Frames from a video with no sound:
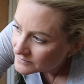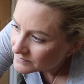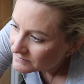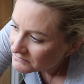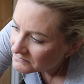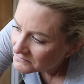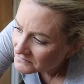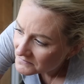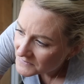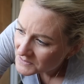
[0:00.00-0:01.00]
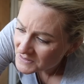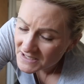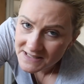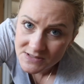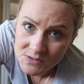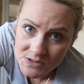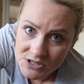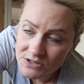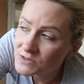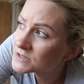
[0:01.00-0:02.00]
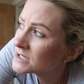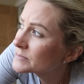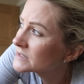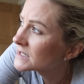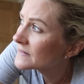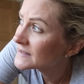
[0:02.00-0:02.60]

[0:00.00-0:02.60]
Oh yeah, it's all chalked up in there.